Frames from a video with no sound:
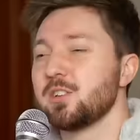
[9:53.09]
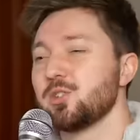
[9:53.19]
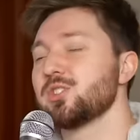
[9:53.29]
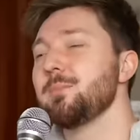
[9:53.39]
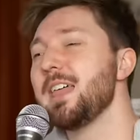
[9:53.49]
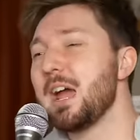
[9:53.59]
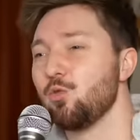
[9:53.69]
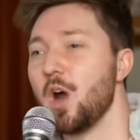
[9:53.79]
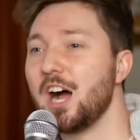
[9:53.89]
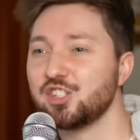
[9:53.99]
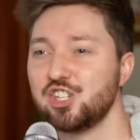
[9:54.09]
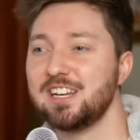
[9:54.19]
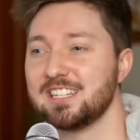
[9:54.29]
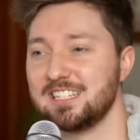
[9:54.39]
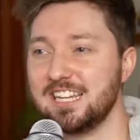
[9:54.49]
So some of that
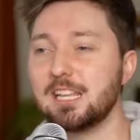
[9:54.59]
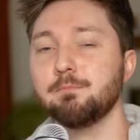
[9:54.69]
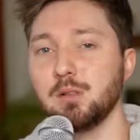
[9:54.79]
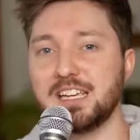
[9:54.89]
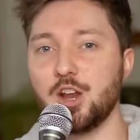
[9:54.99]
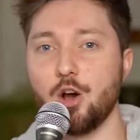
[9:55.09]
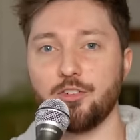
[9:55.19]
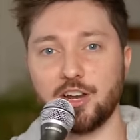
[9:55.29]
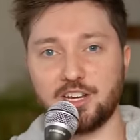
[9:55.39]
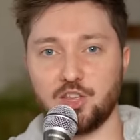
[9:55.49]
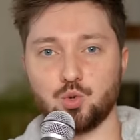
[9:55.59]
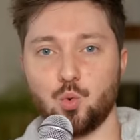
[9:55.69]
raunchiness did bleed over into the